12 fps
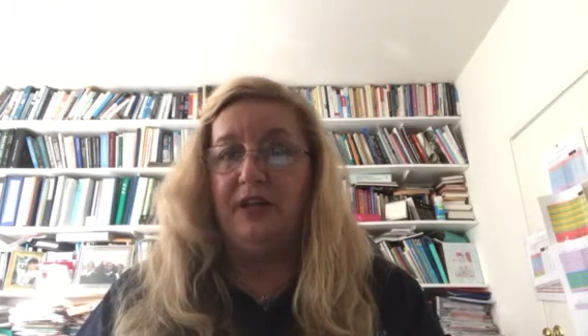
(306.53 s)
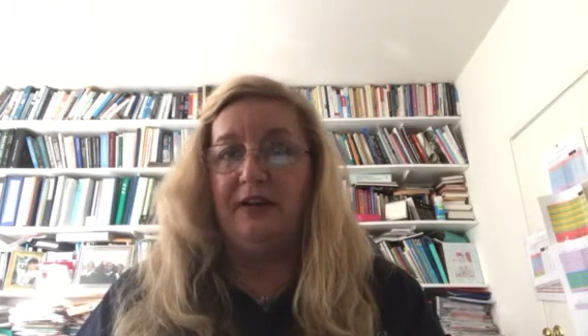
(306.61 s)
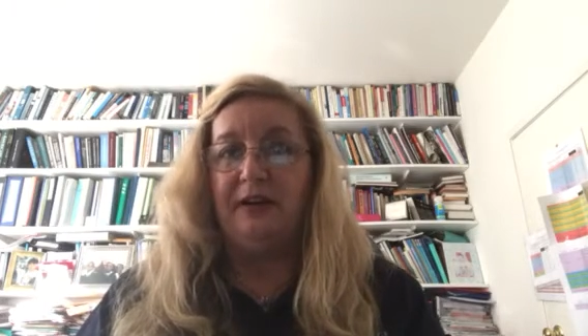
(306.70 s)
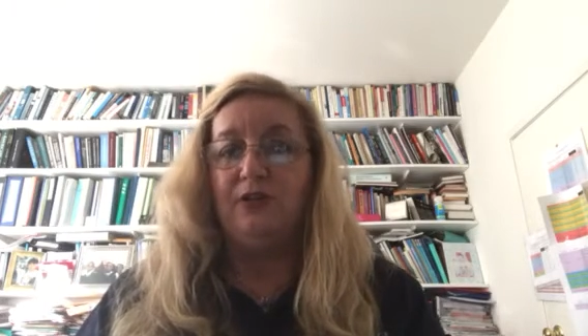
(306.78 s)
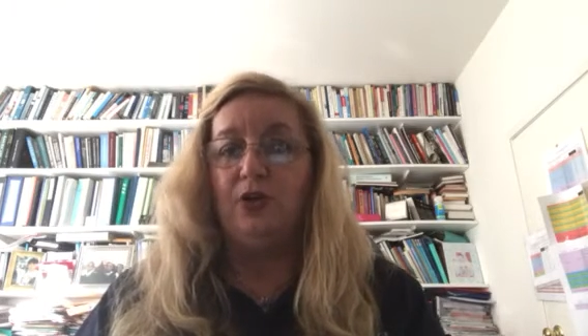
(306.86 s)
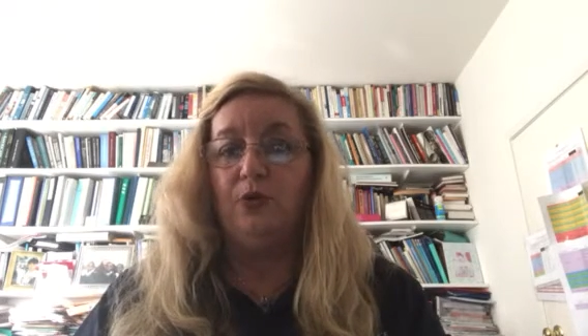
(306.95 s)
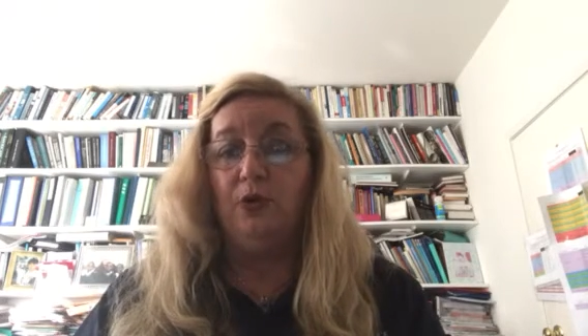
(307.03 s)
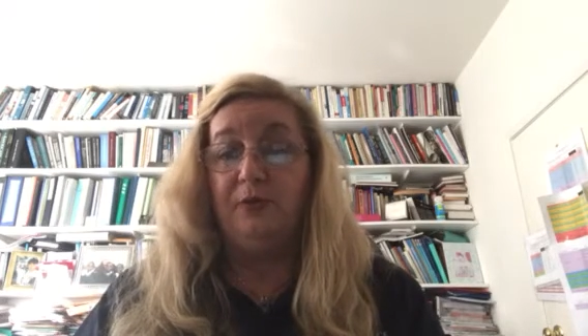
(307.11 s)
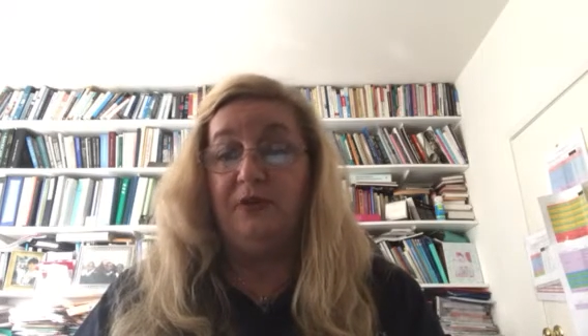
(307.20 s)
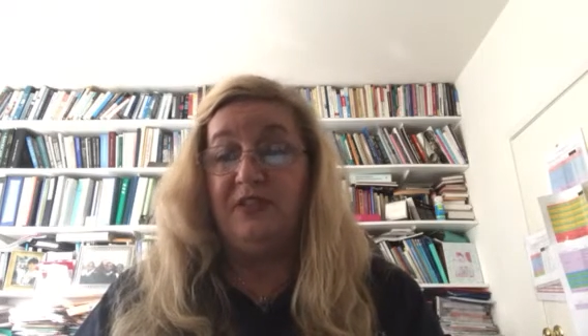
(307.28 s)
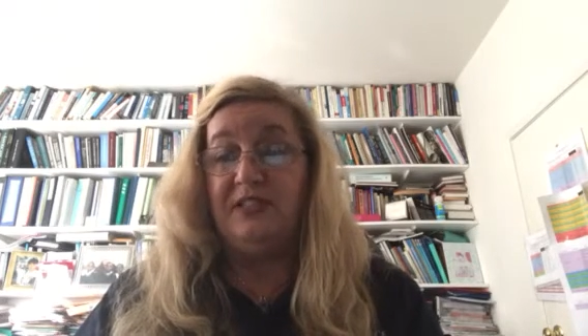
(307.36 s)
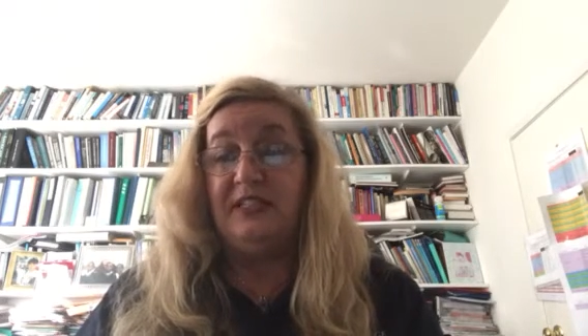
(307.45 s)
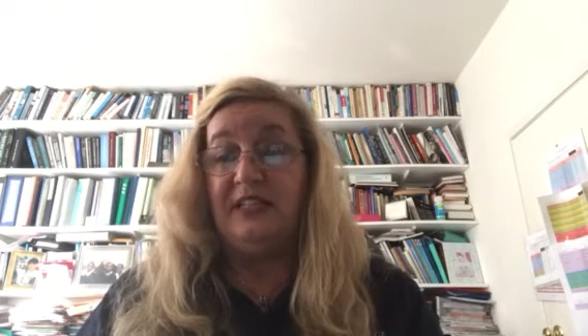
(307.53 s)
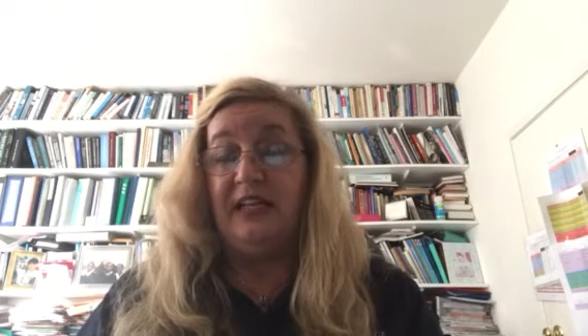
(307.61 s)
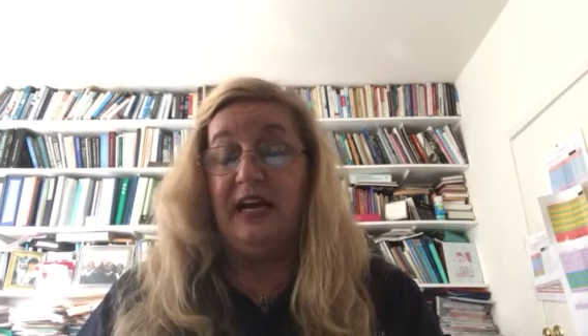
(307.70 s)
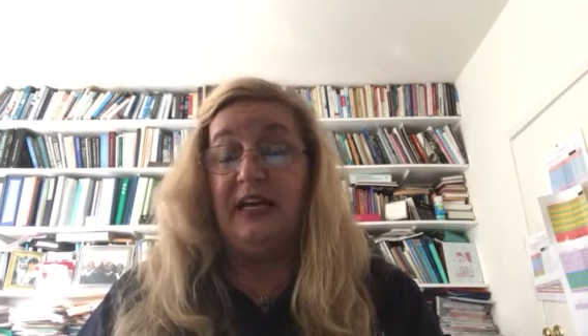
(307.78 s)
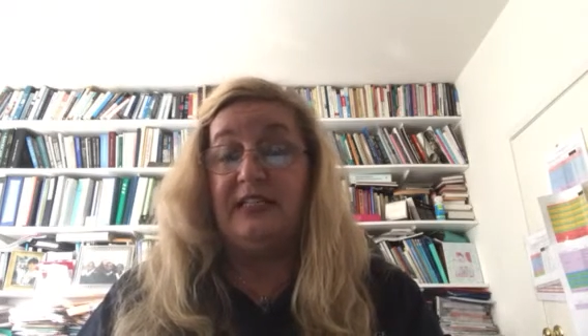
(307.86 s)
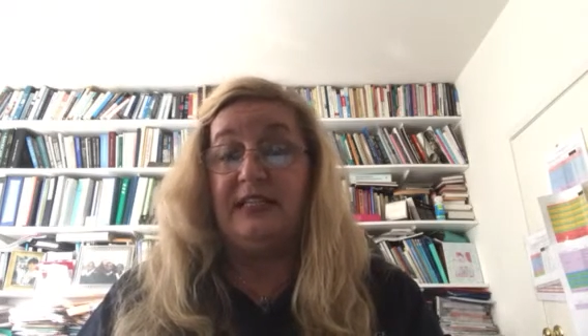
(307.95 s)
Neda Crow, will be
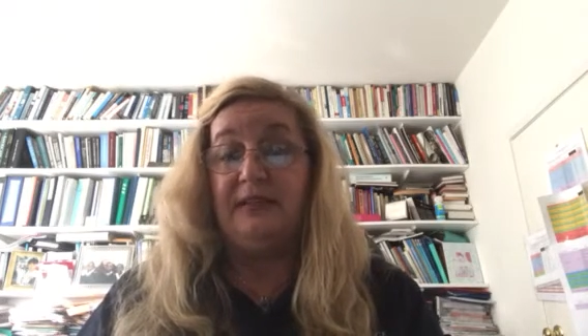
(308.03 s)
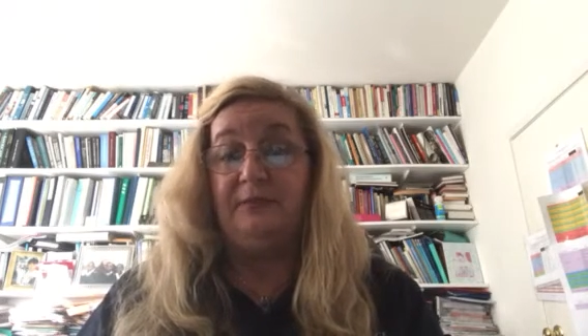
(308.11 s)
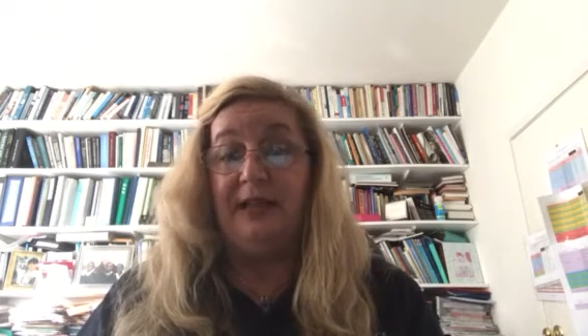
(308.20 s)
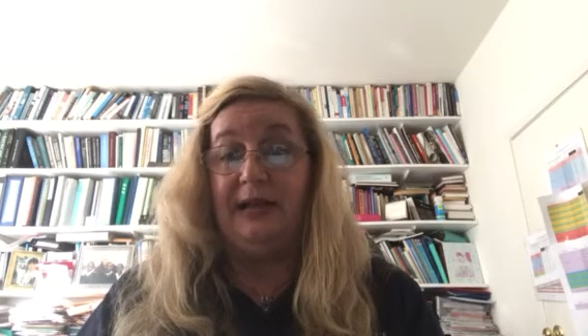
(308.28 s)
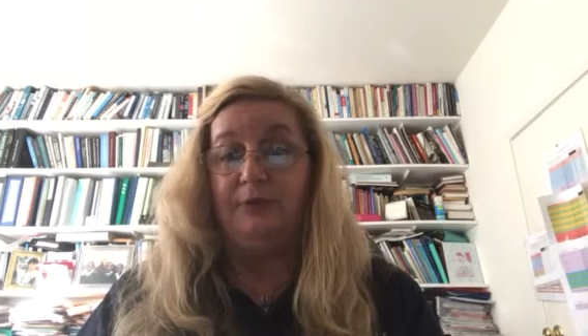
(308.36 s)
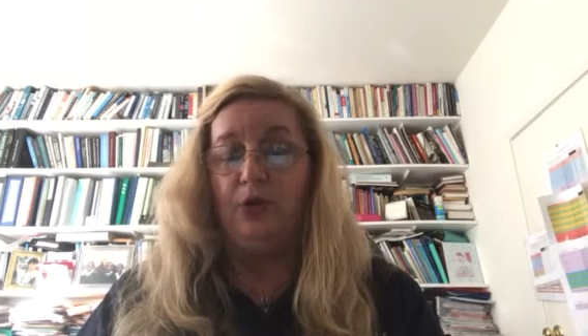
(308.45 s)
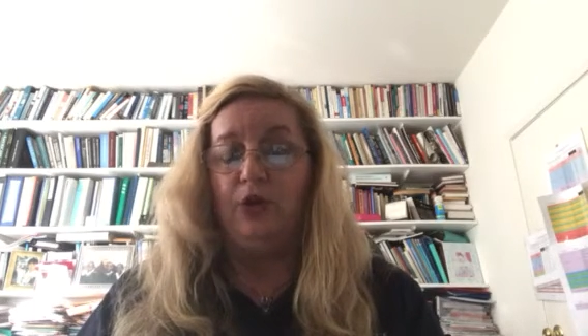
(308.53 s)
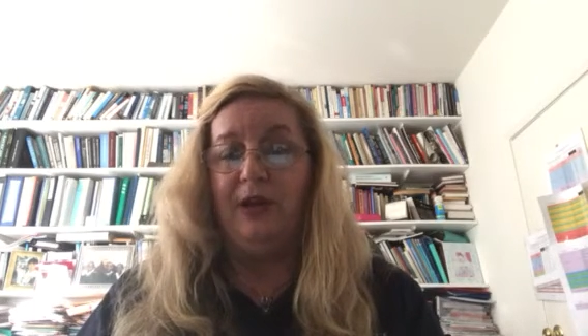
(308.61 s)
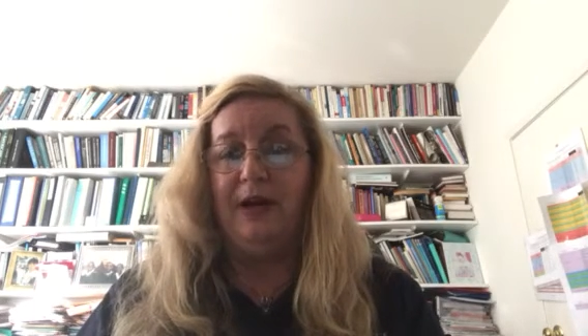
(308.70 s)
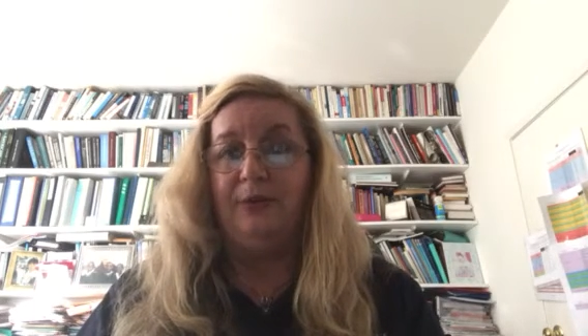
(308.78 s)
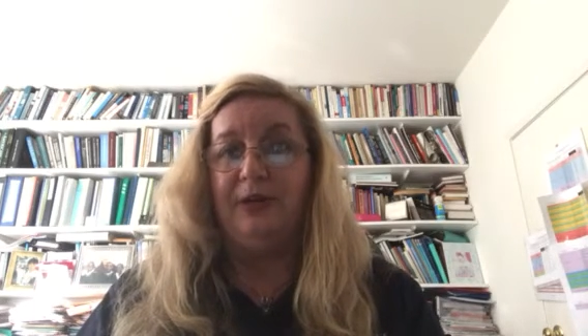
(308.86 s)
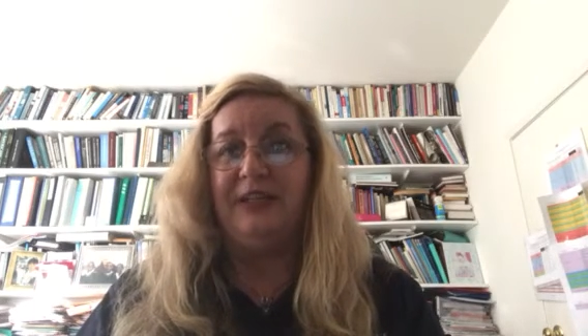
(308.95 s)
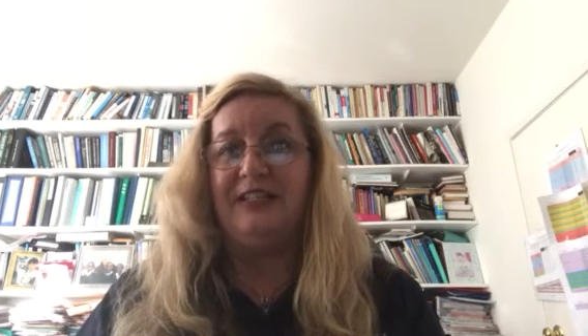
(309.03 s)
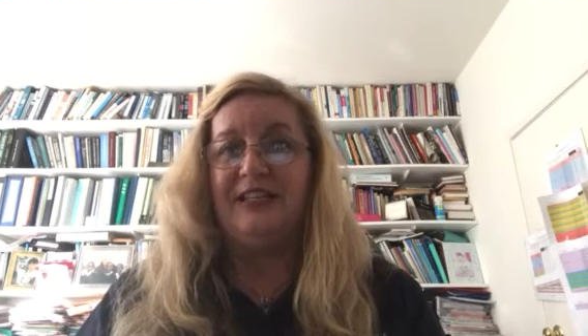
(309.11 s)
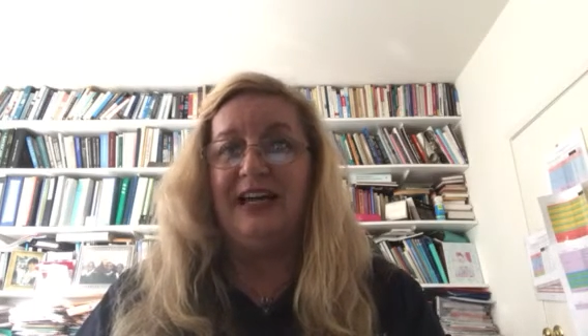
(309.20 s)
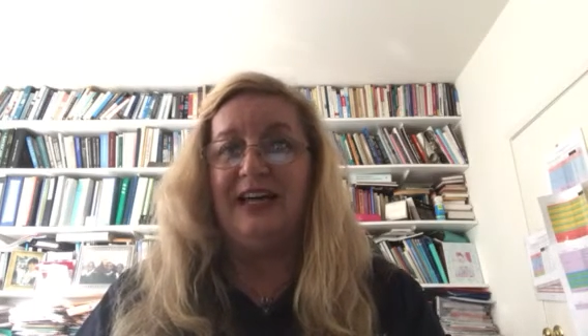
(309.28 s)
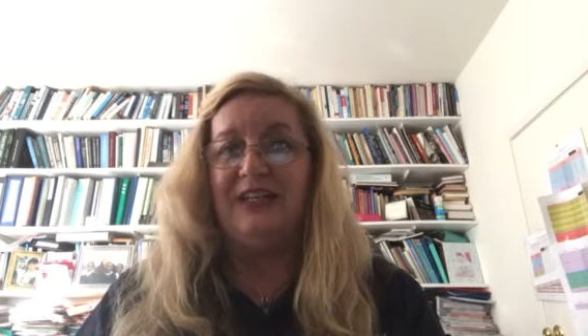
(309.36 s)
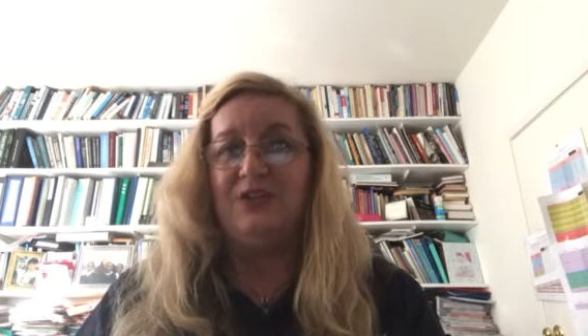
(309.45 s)
visiting us in Blackboard
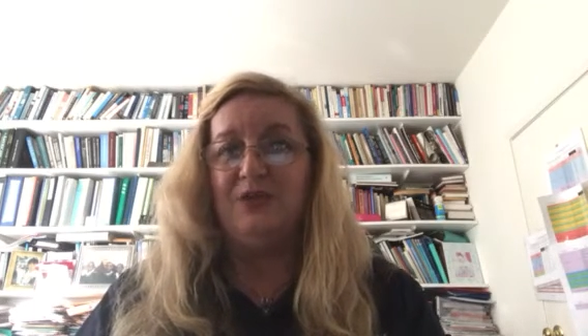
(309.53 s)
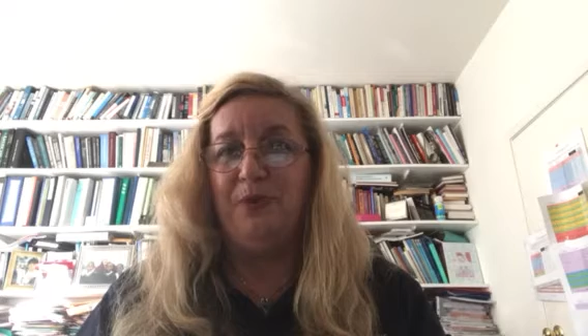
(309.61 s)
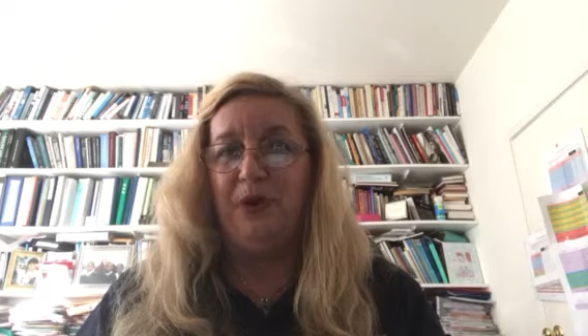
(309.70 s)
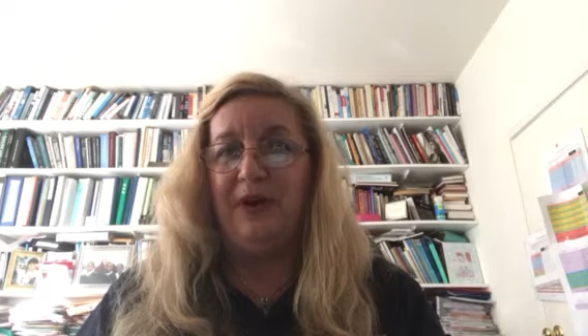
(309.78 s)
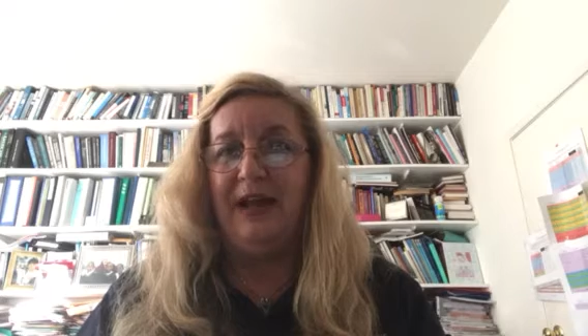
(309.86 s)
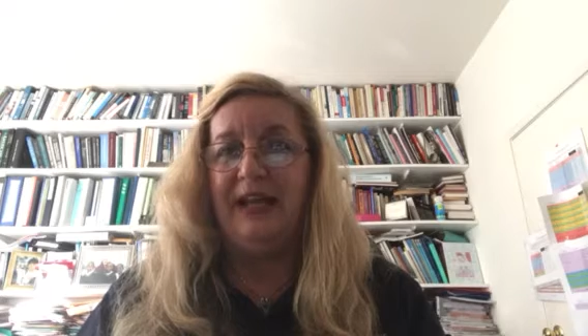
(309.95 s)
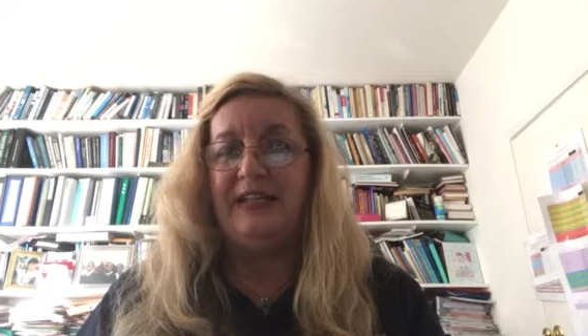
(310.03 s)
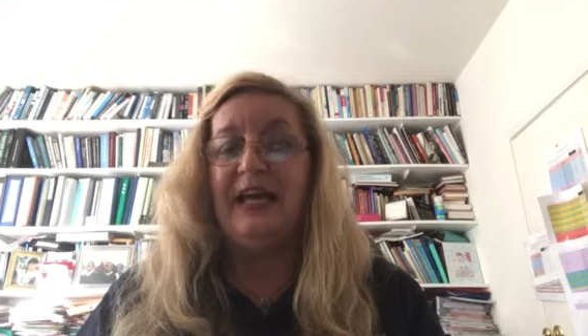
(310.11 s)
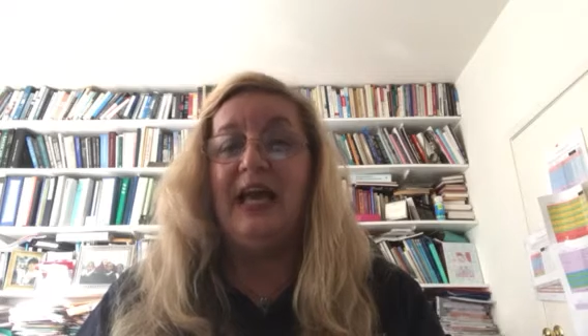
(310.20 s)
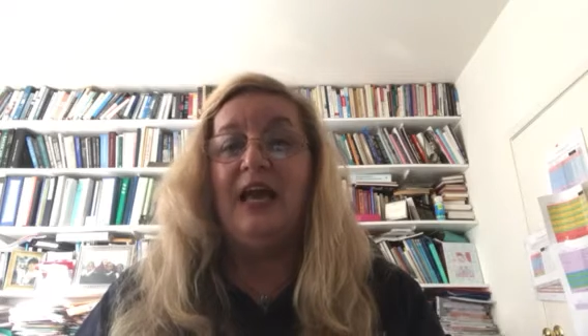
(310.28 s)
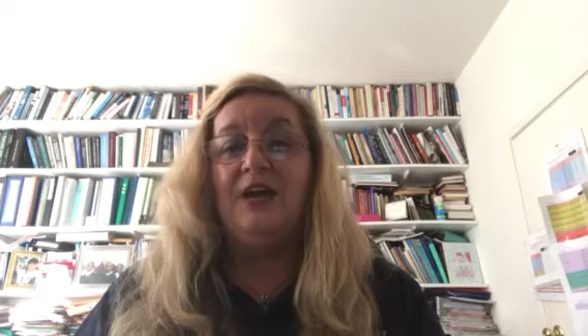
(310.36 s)
Collaborate tomorrow night.